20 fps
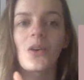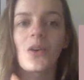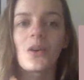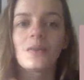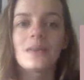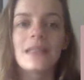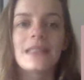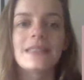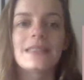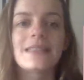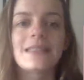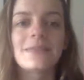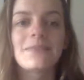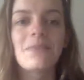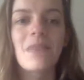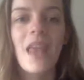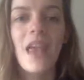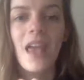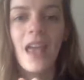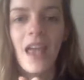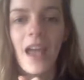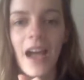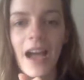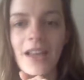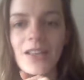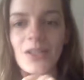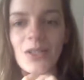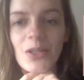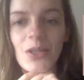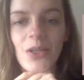comments.
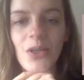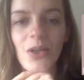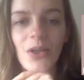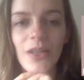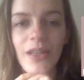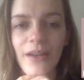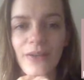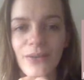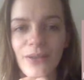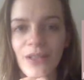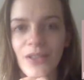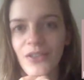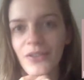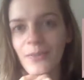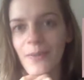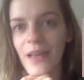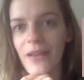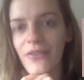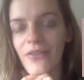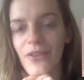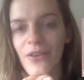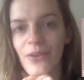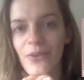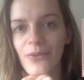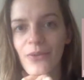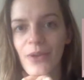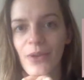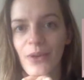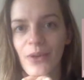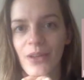I do know that one of my
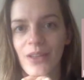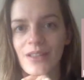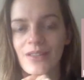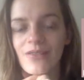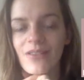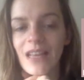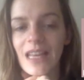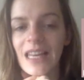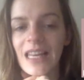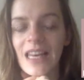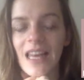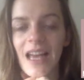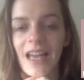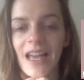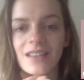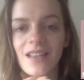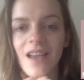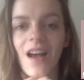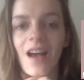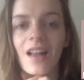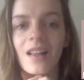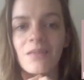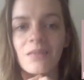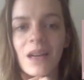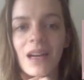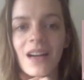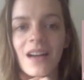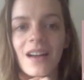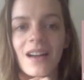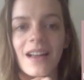viewers really likes
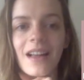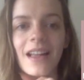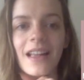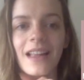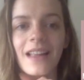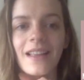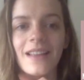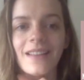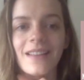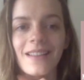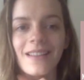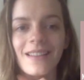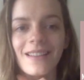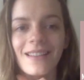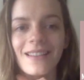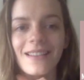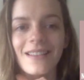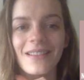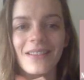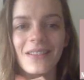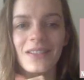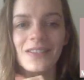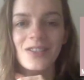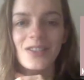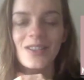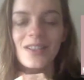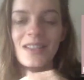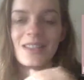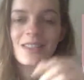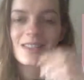Alma, and
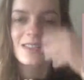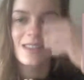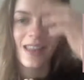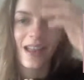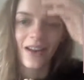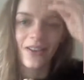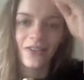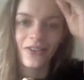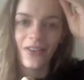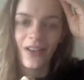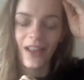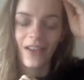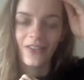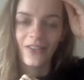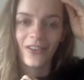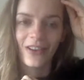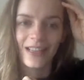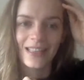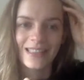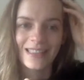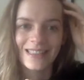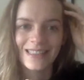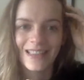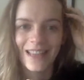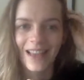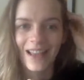she's their favorite